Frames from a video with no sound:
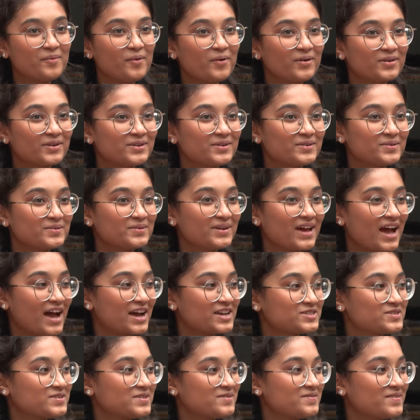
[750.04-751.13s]
into
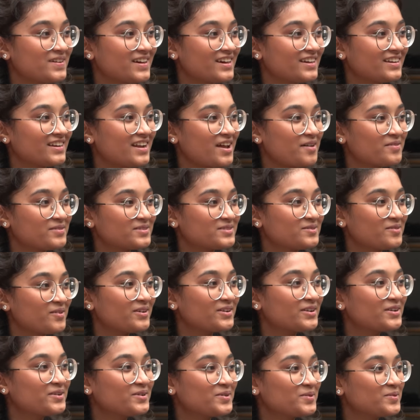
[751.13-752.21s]
casual wear, and I was not
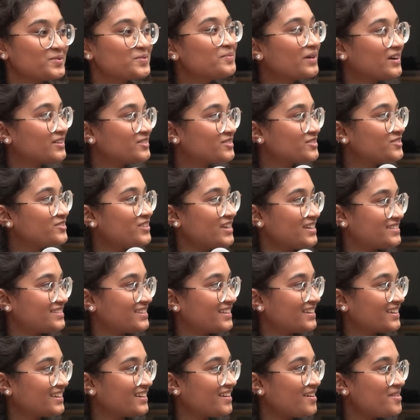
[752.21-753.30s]
into much
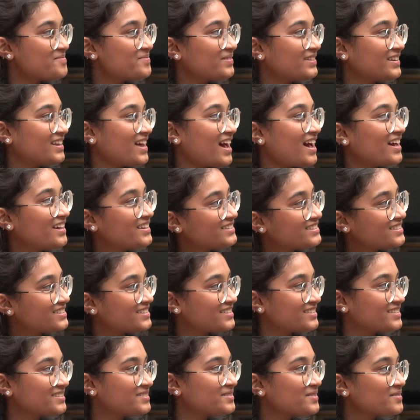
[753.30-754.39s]
dressing up, and I
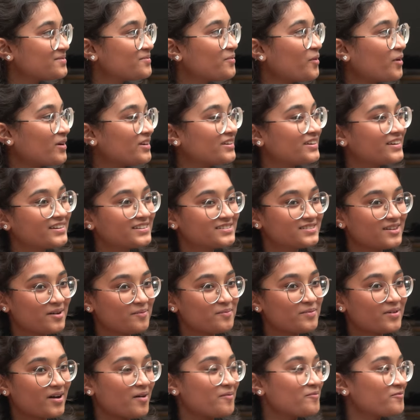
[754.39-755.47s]
just wanted some
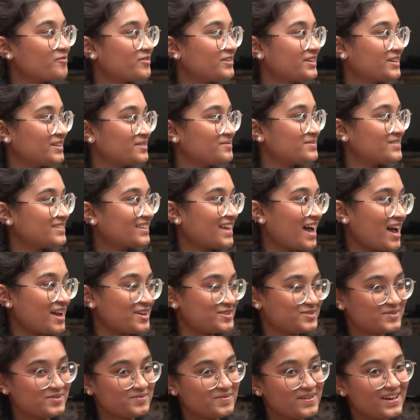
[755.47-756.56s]
comfortable
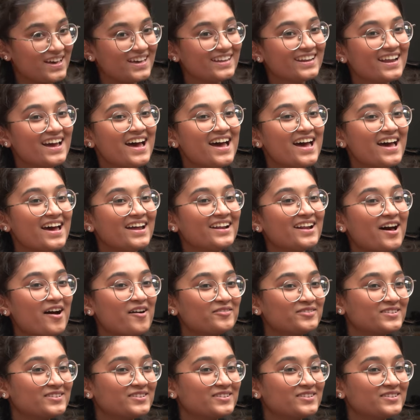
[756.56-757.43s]
casual wear. And after